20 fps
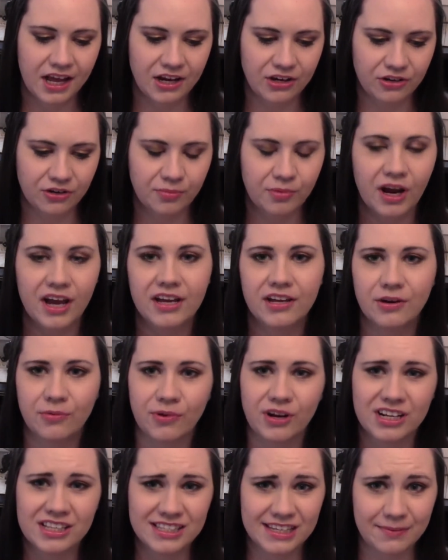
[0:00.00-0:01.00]
and you're probably
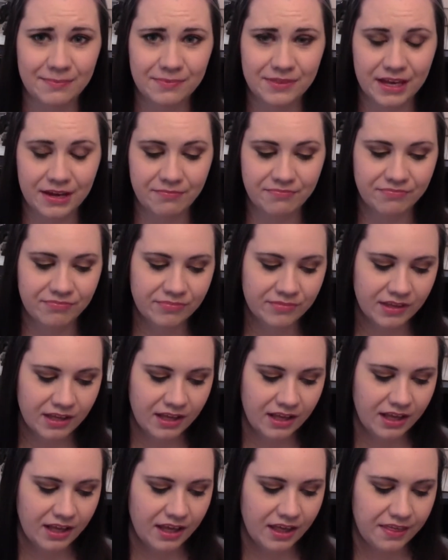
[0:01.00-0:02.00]
gonna want to tip them.
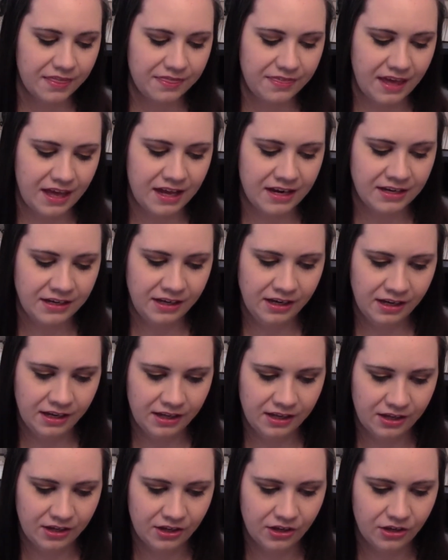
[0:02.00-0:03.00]
Then
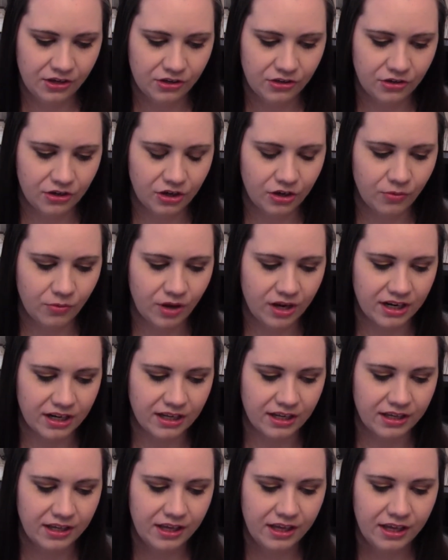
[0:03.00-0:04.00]
you're going to want
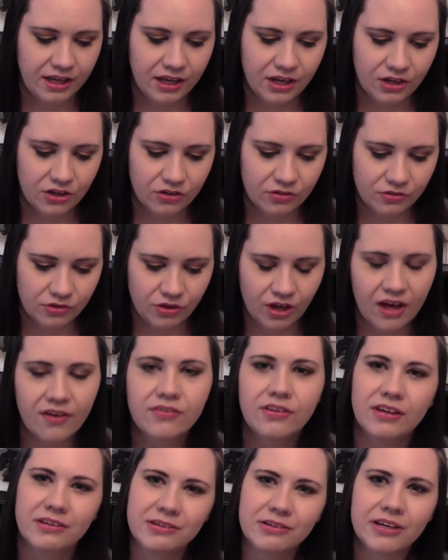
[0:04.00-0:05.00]
to, you
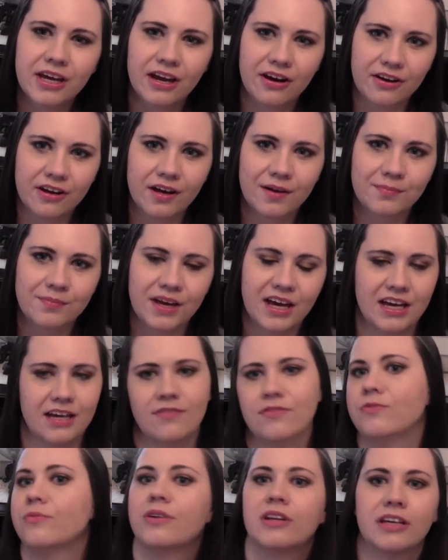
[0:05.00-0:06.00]
have like your carry-on bag
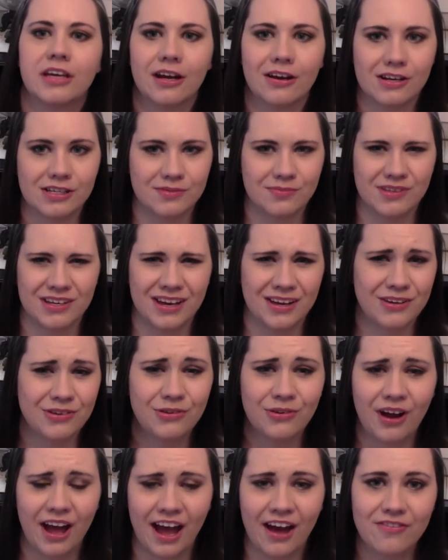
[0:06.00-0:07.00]
if you want to carry something on. You
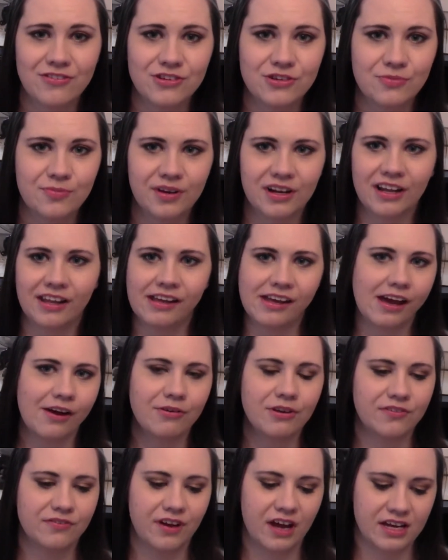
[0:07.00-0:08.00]
don't have to, but like I
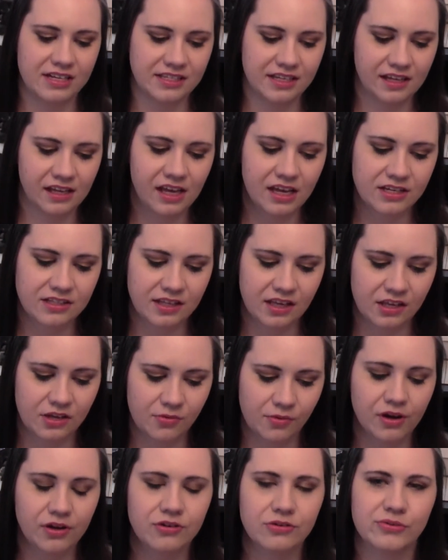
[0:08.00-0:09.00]
would advise it in case like
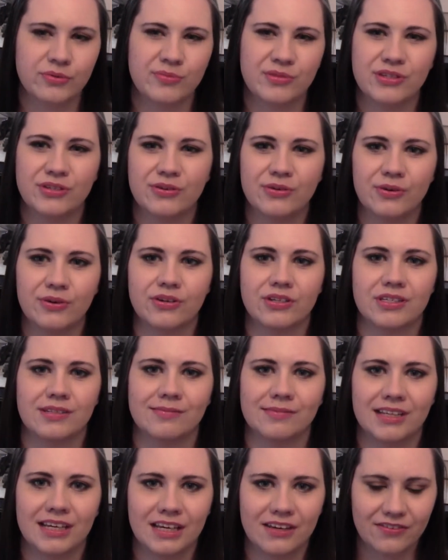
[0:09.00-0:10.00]
you want your swimsuit or
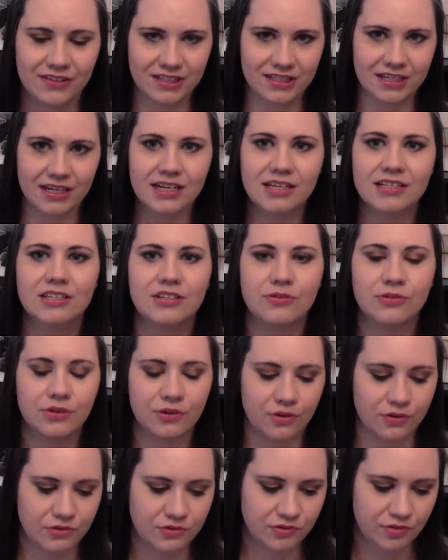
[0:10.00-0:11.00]
something if it's nice and you
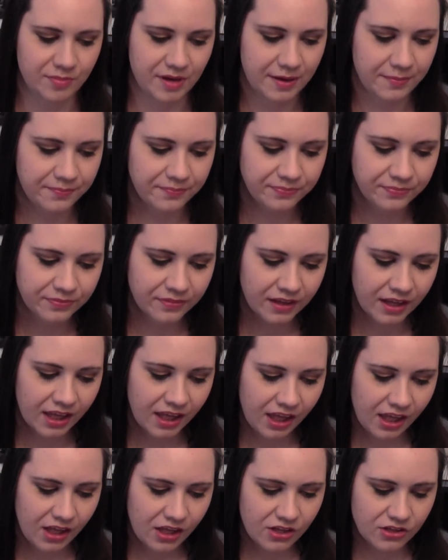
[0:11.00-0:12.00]
can go swimming.
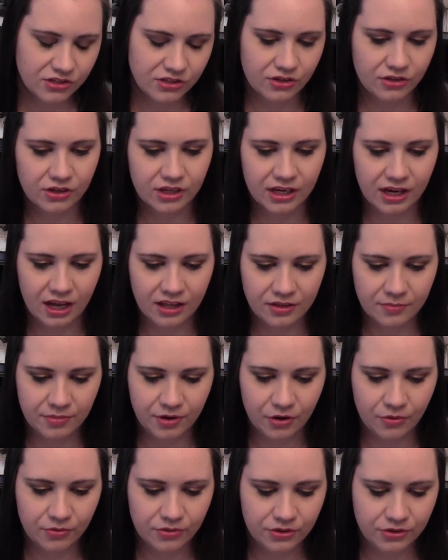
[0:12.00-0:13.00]
So you'll get on the
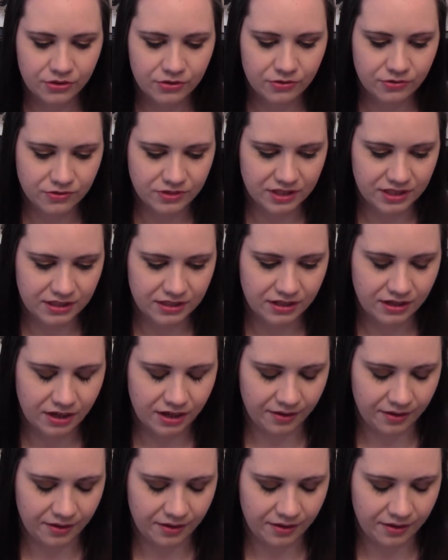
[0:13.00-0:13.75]
boat with your cruise